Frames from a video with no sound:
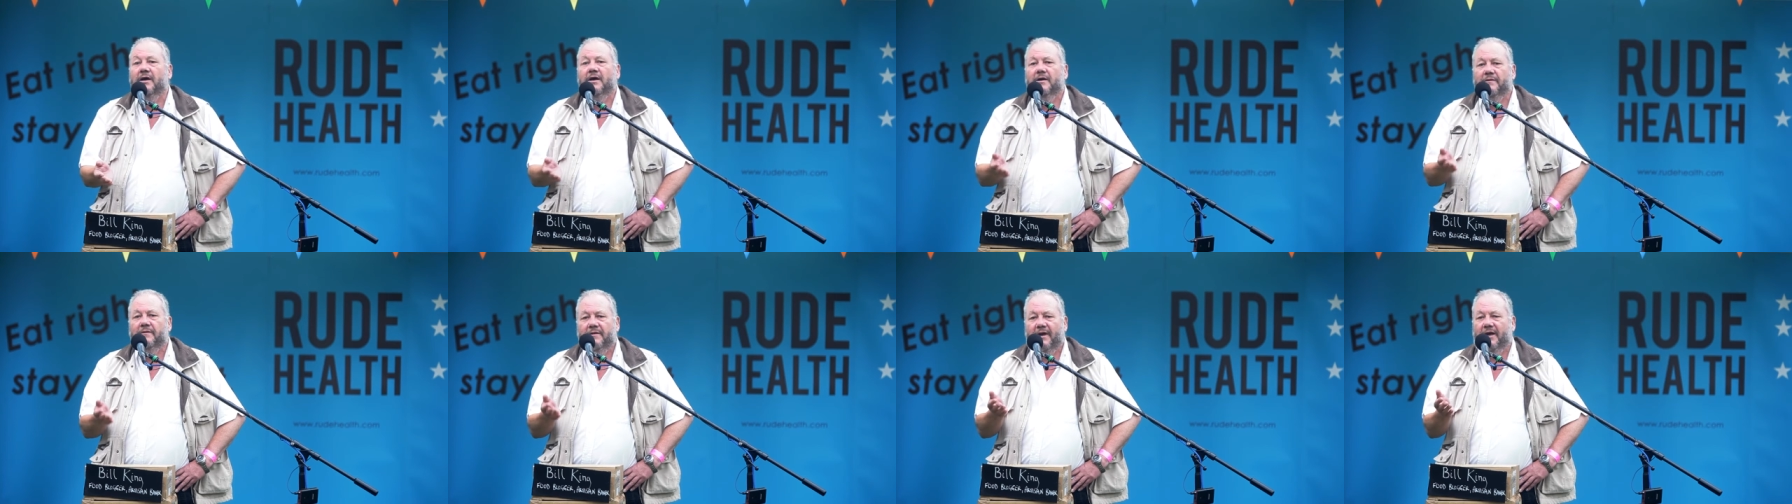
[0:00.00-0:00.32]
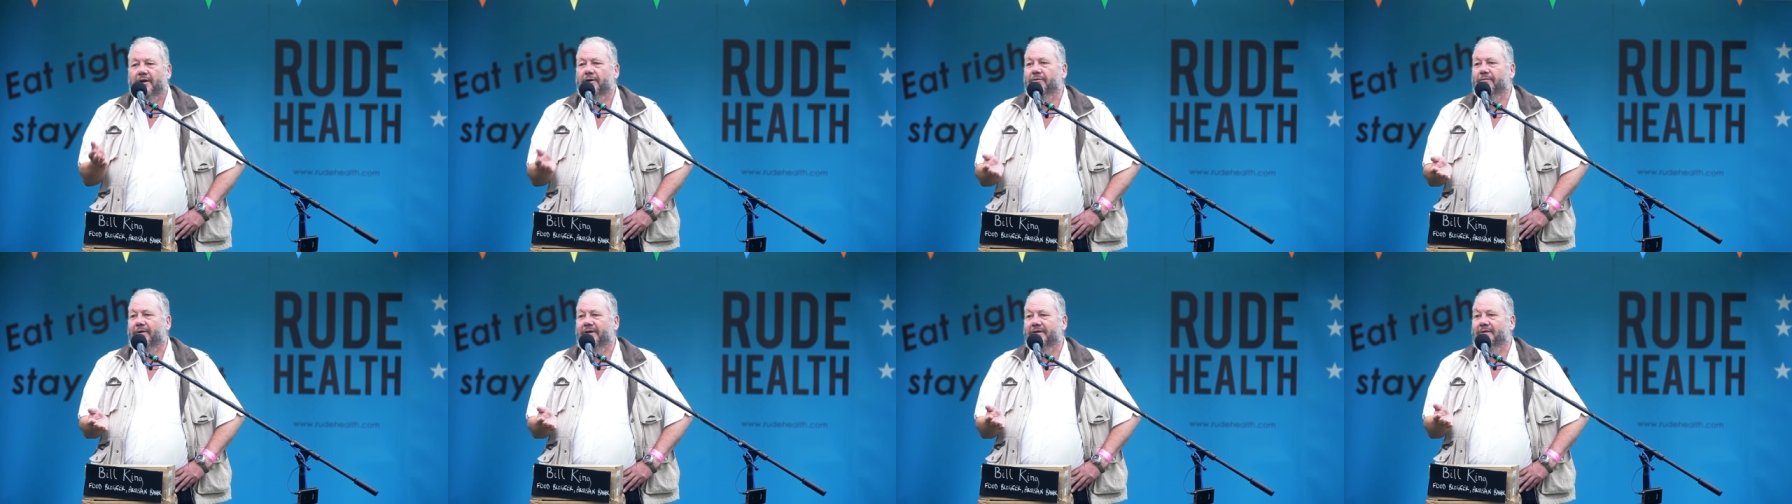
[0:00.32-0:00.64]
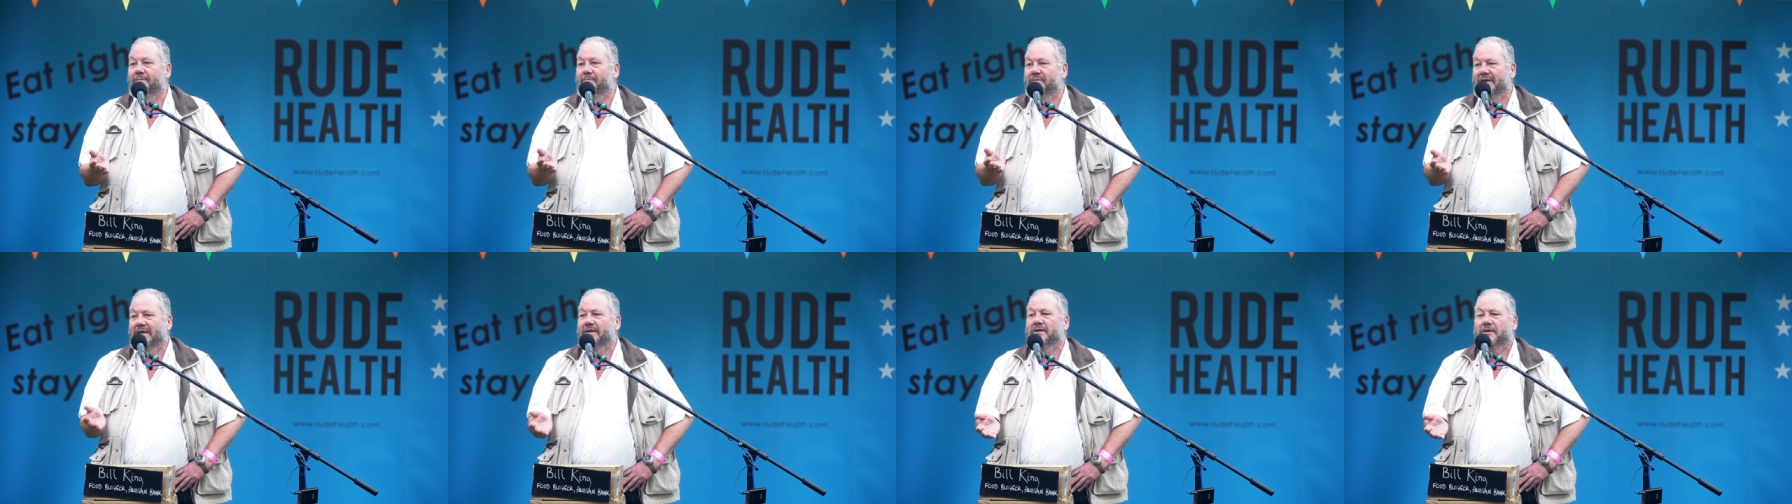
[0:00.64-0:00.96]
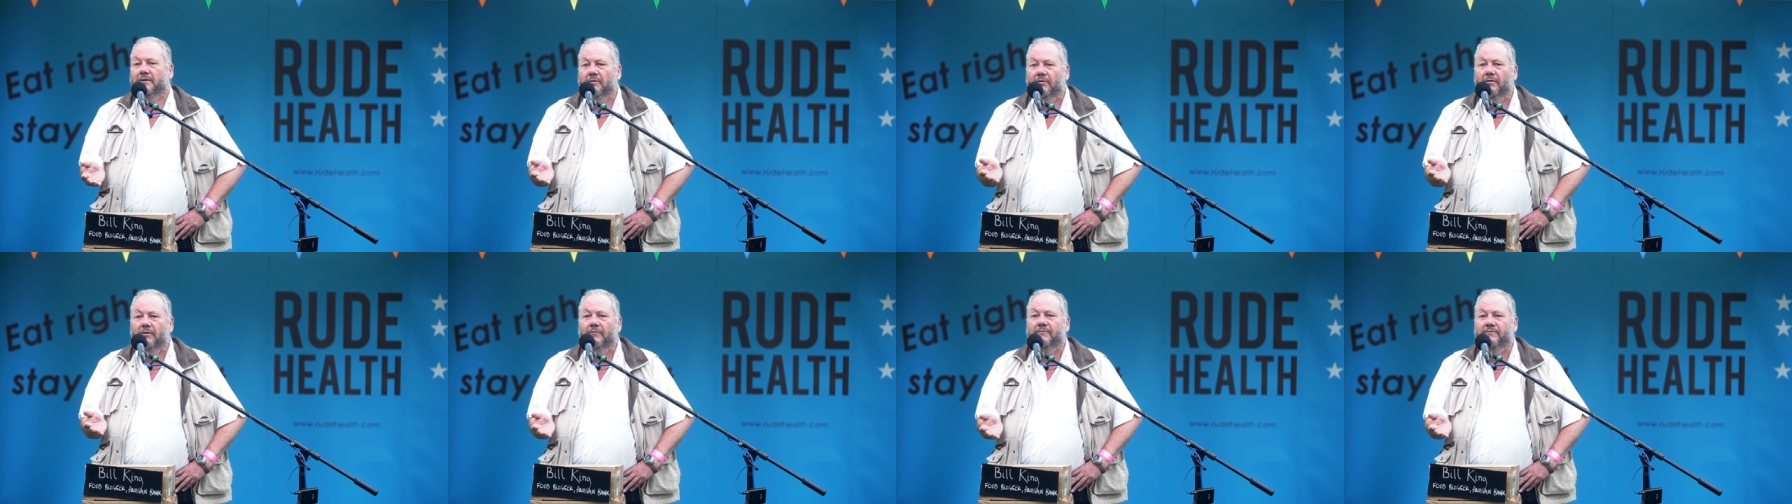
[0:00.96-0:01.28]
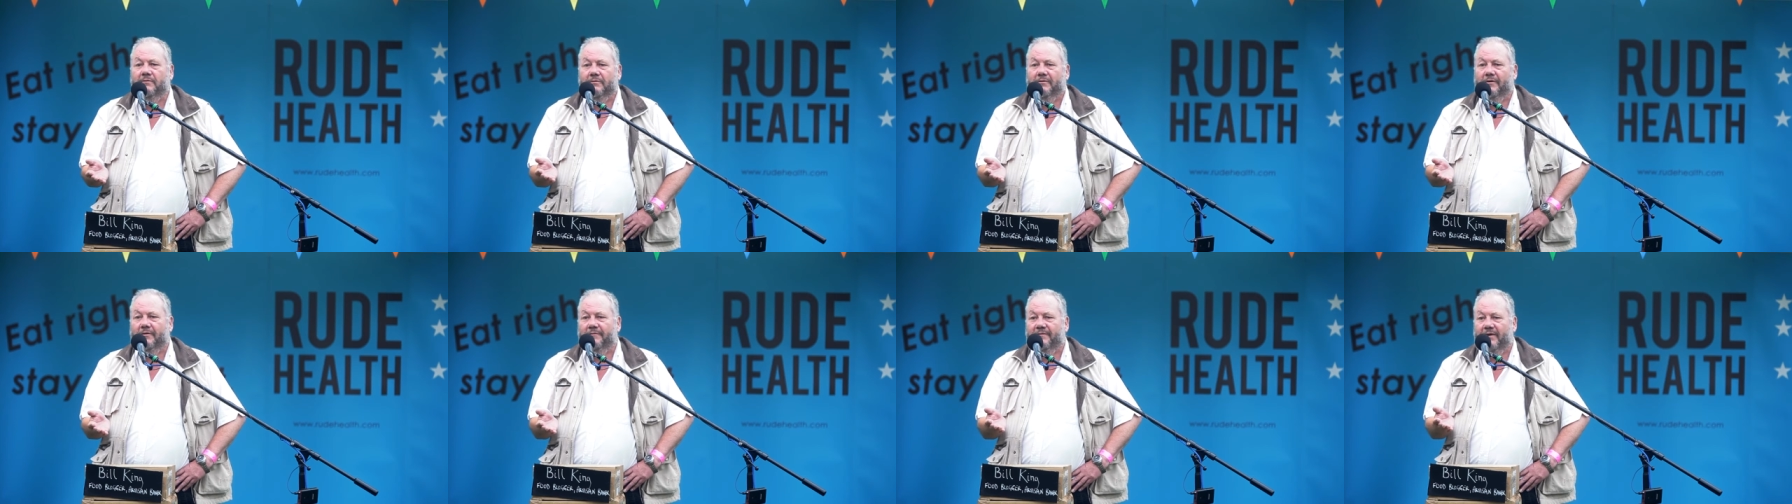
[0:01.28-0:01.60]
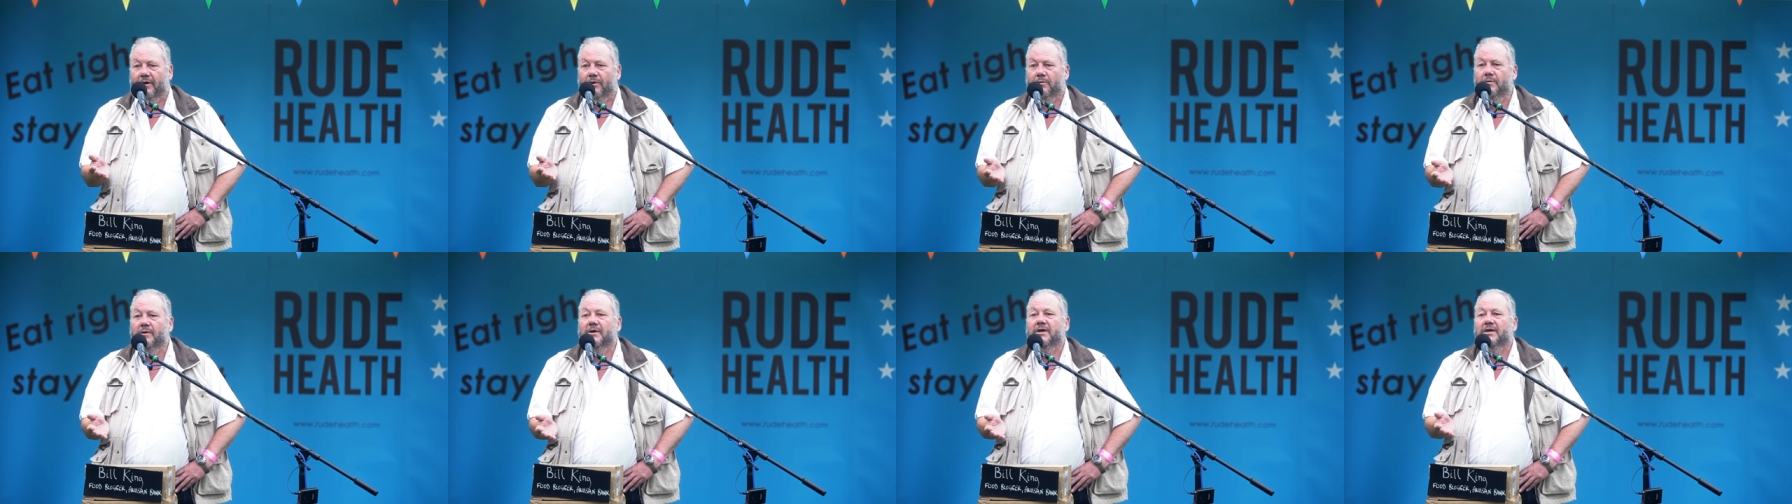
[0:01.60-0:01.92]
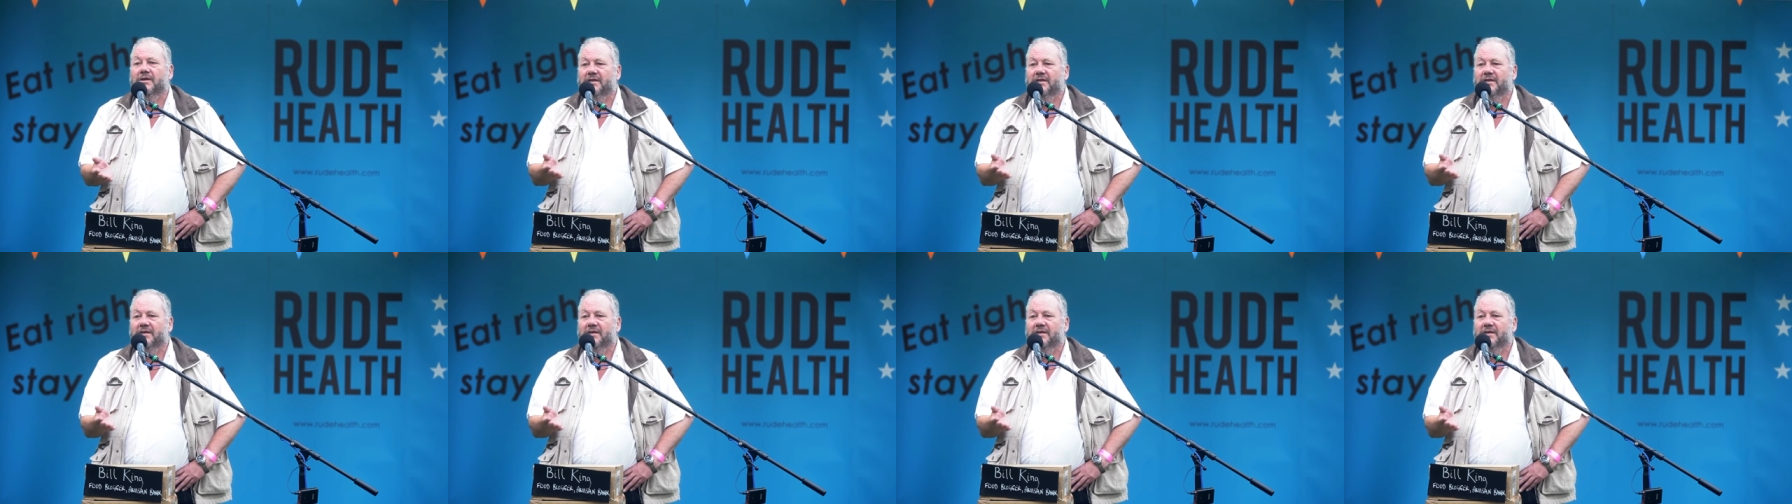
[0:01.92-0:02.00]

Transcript: they're going to write a bloody awful review,